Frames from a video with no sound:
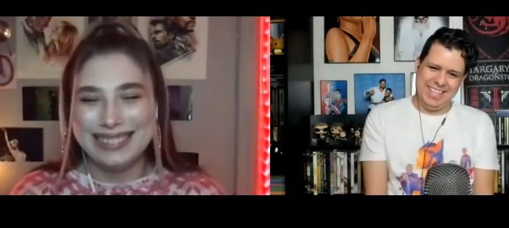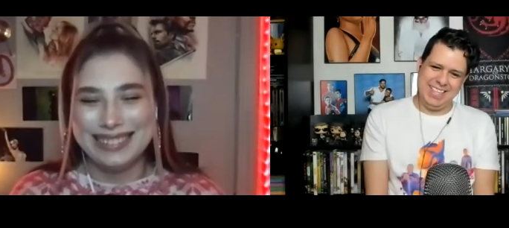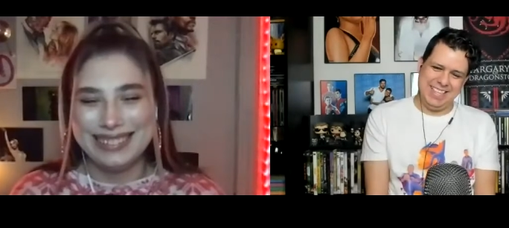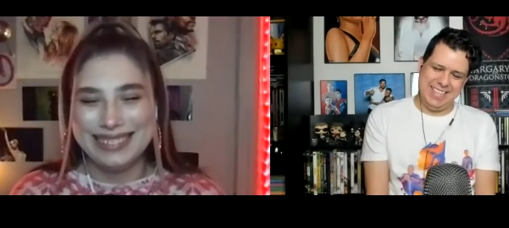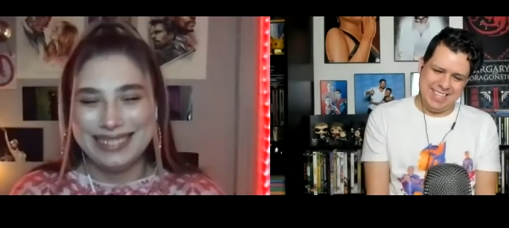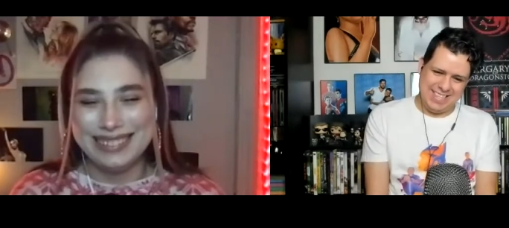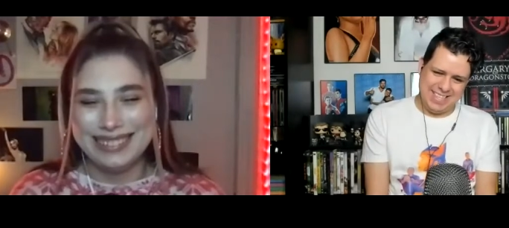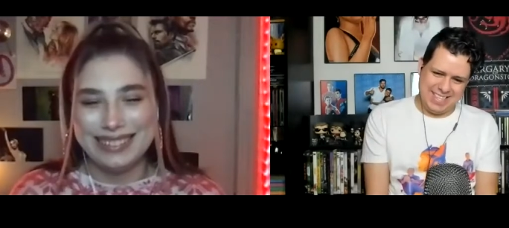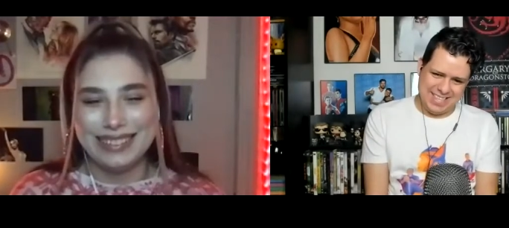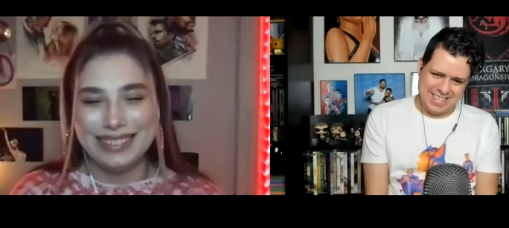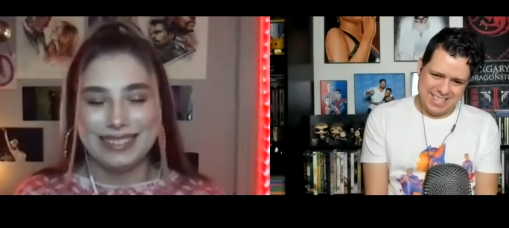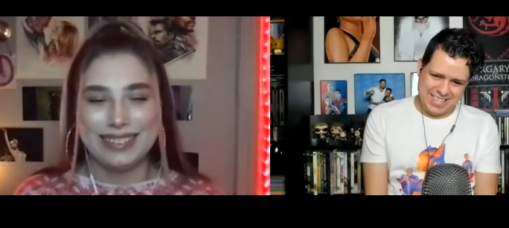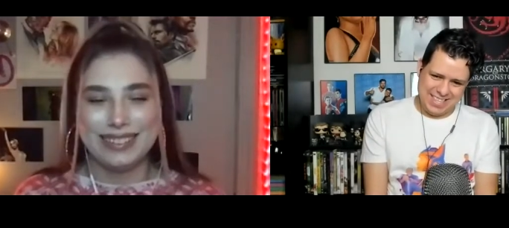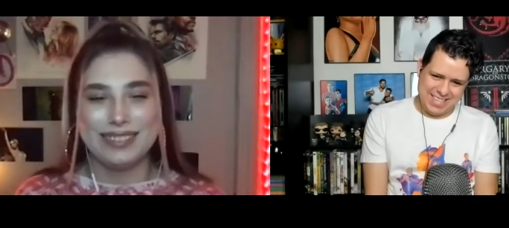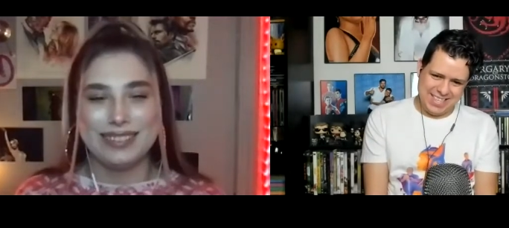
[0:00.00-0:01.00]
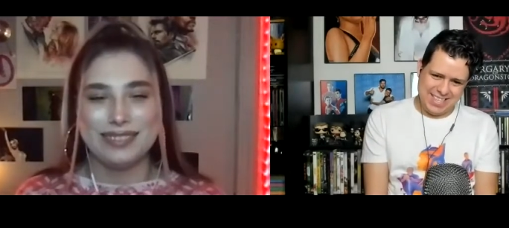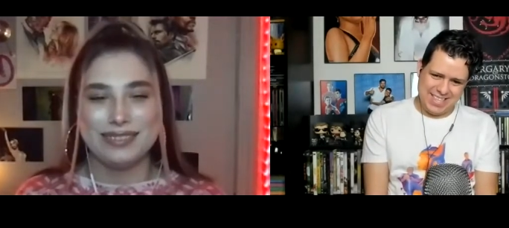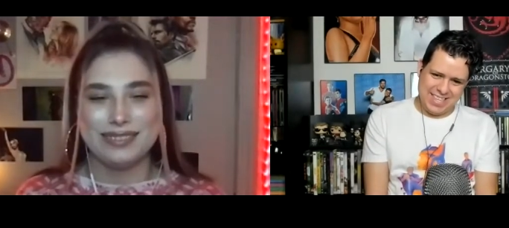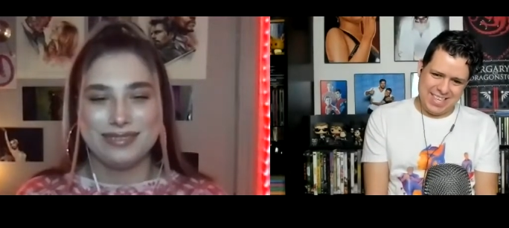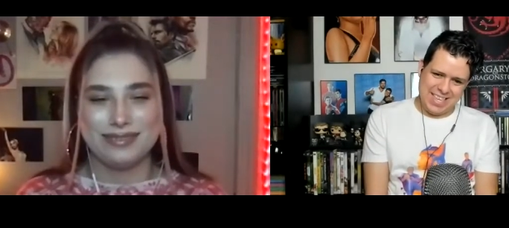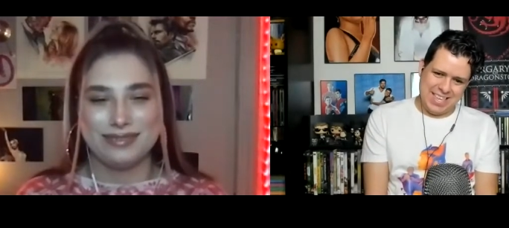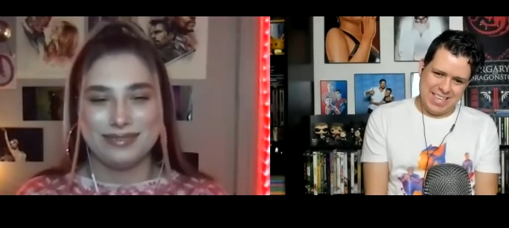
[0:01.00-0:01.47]

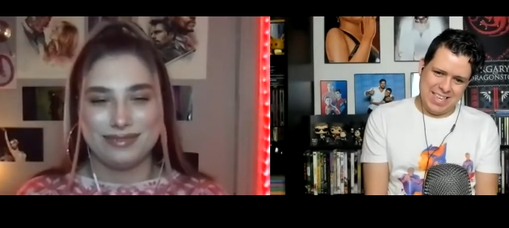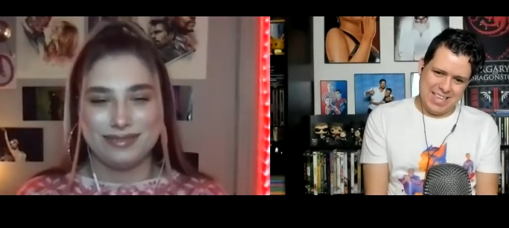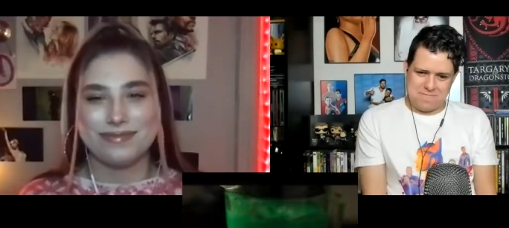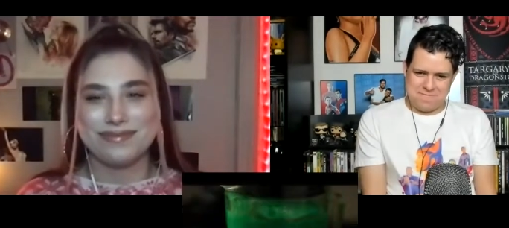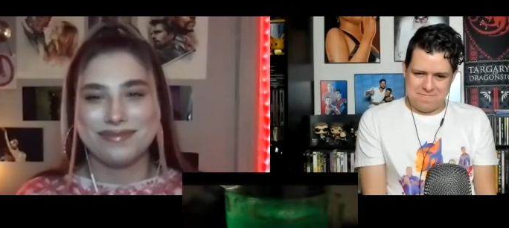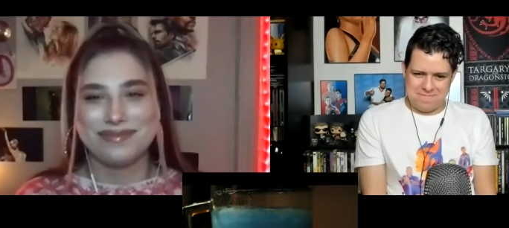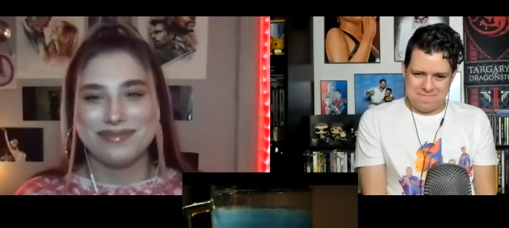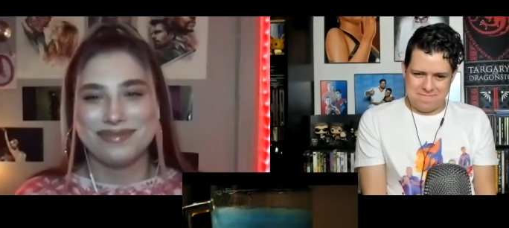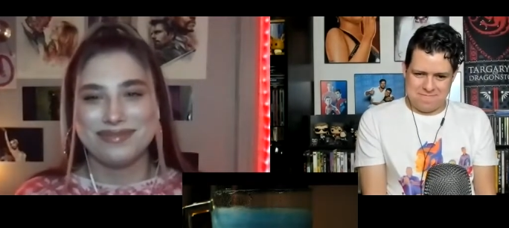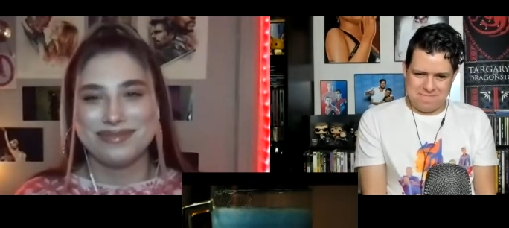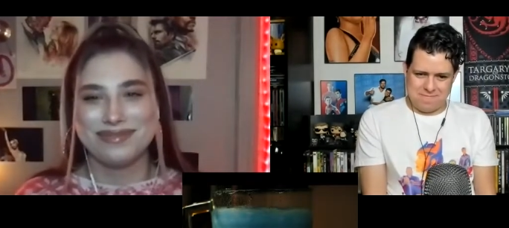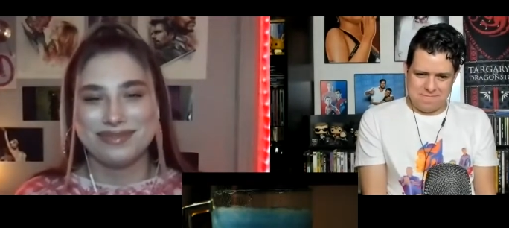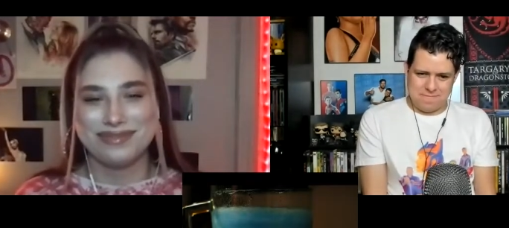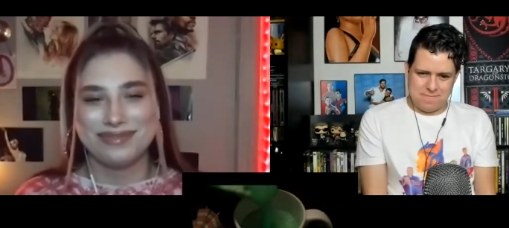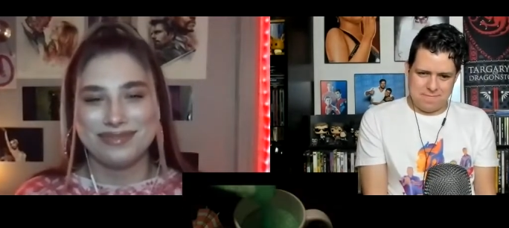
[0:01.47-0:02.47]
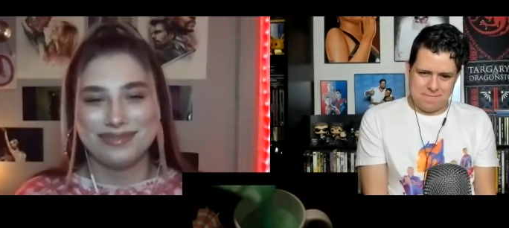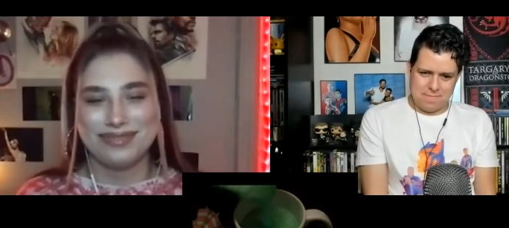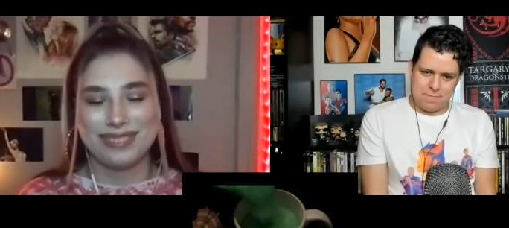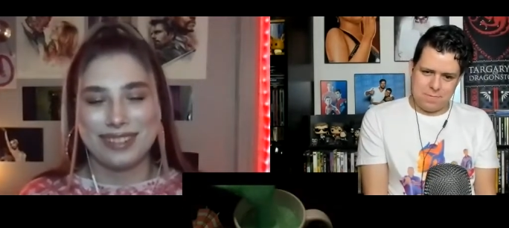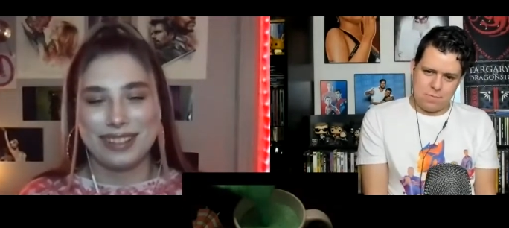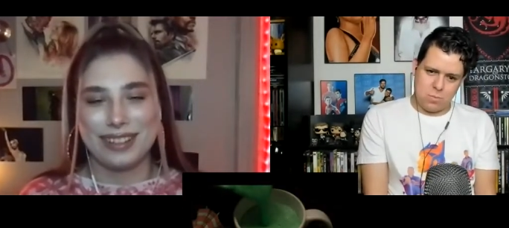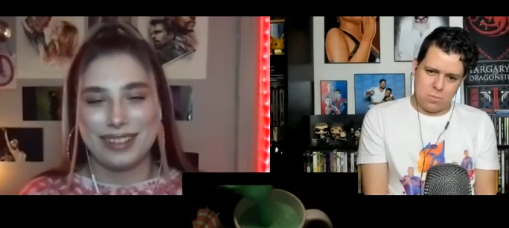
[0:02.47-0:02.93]

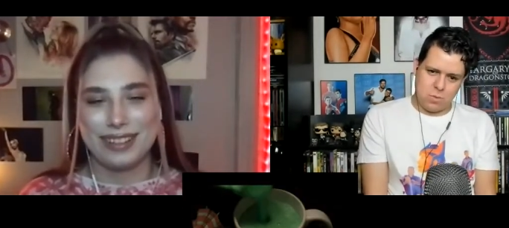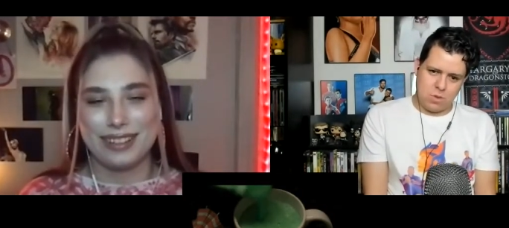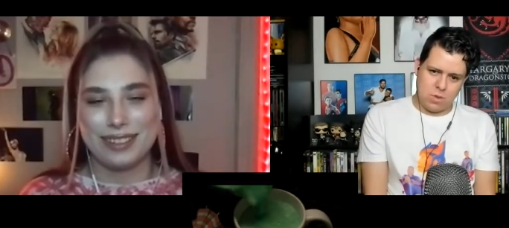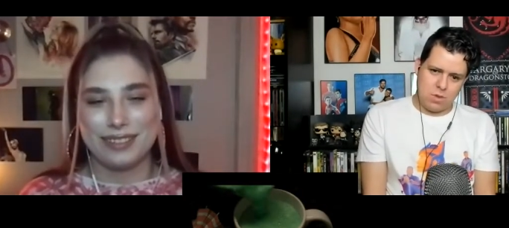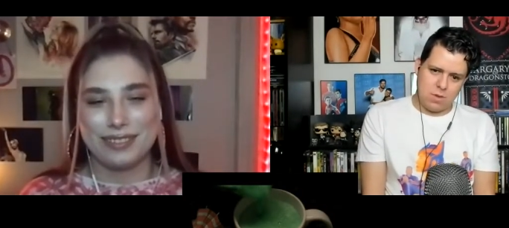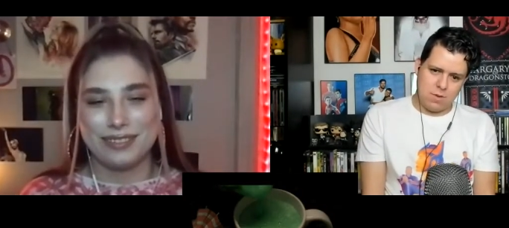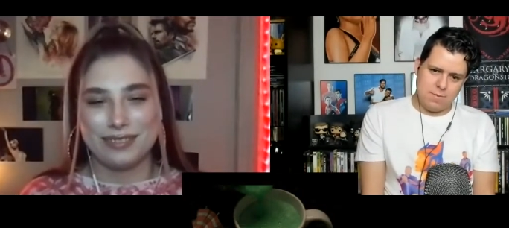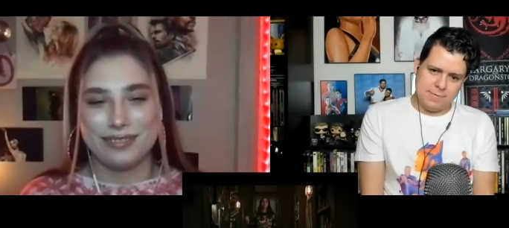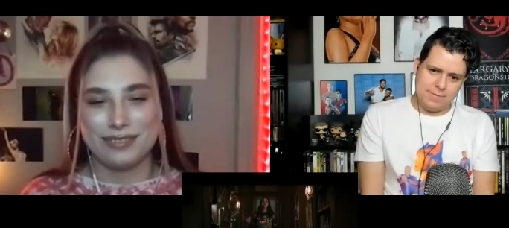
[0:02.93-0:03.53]
(no one is talking)